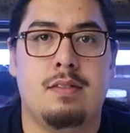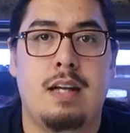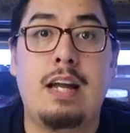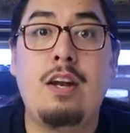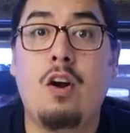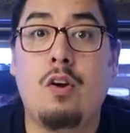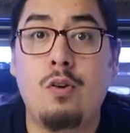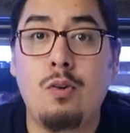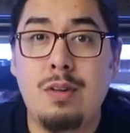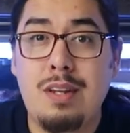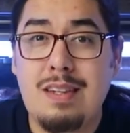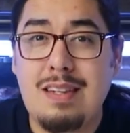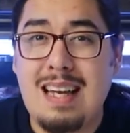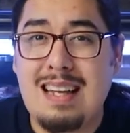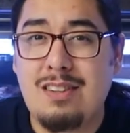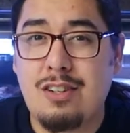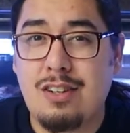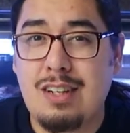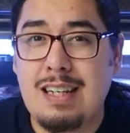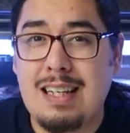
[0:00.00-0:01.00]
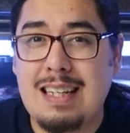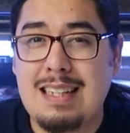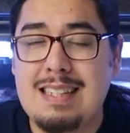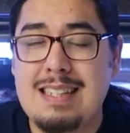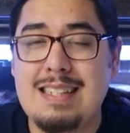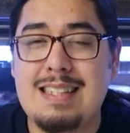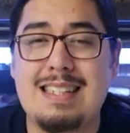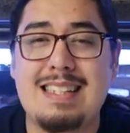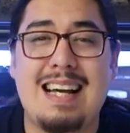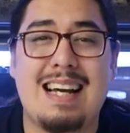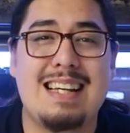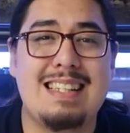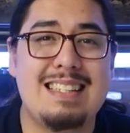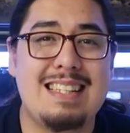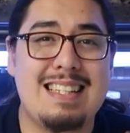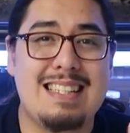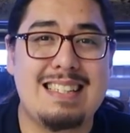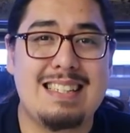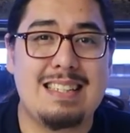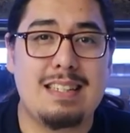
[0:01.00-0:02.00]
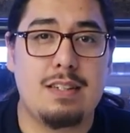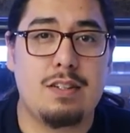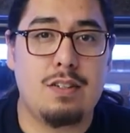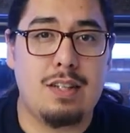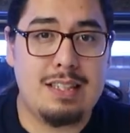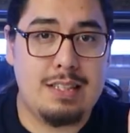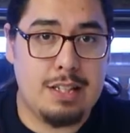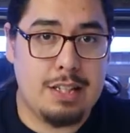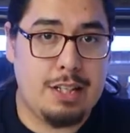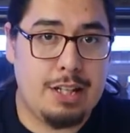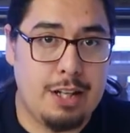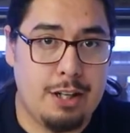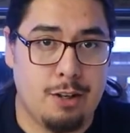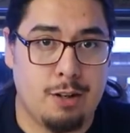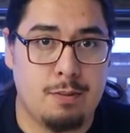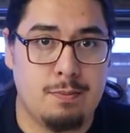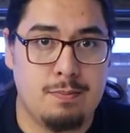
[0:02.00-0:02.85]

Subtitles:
And not only that, they're going to get this size in as little as a year.